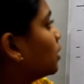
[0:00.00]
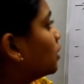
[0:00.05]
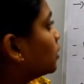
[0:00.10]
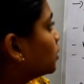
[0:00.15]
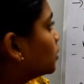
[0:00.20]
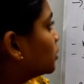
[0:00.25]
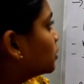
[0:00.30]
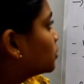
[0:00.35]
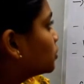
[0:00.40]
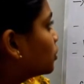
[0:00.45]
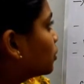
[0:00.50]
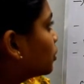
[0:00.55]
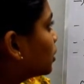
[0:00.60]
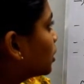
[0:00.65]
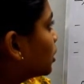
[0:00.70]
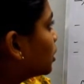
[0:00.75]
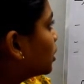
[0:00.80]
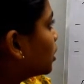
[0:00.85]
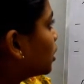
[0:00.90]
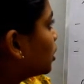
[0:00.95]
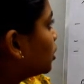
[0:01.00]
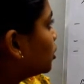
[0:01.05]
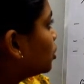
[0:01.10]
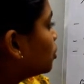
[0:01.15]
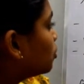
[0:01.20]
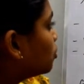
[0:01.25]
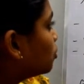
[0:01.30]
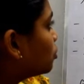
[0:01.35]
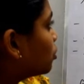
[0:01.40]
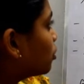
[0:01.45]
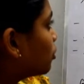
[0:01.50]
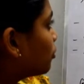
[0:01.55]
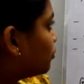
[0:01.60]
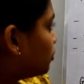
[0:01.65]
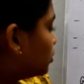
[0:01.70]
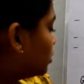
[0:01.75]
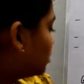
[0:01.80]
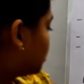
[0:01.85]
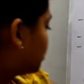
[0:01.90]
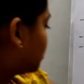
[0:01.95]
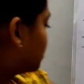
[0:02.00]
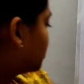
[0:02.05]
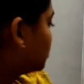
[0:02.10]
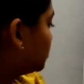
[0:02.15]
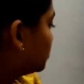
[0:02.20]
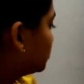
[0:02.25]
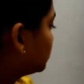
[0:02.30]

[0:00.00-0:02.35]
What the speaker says: So here neutrophils, this